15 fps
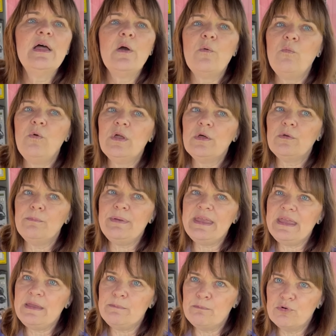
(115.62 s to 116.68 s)
will
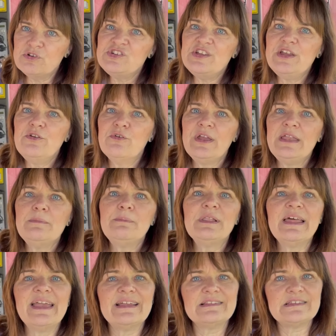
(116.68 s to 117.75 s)
be bushy green
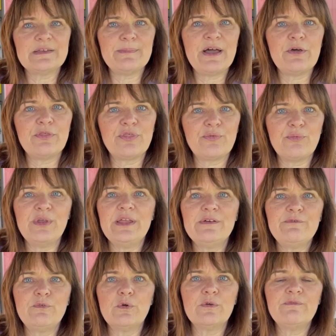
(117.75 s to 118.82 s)
plants about 3 to
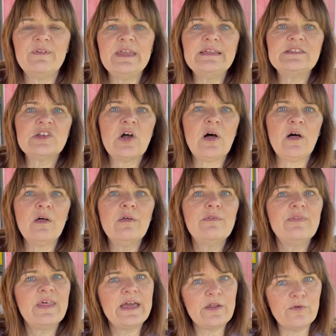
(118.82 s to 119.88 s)
4 feet tall
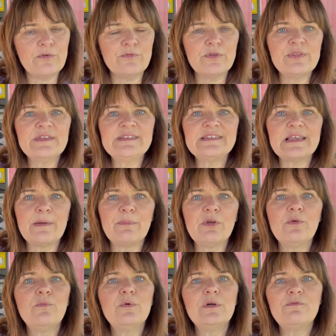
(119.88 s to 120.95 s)
that over the
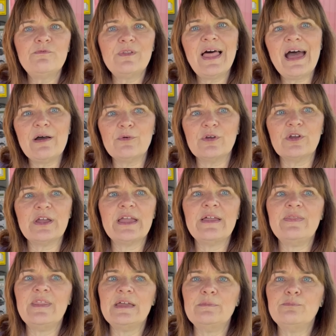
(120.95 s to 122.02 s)
summer will flower
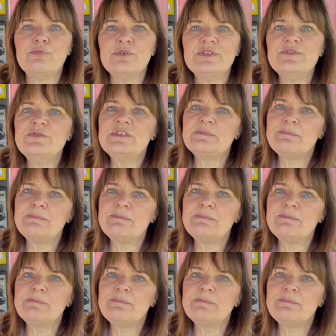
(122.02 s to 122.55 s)
and then produce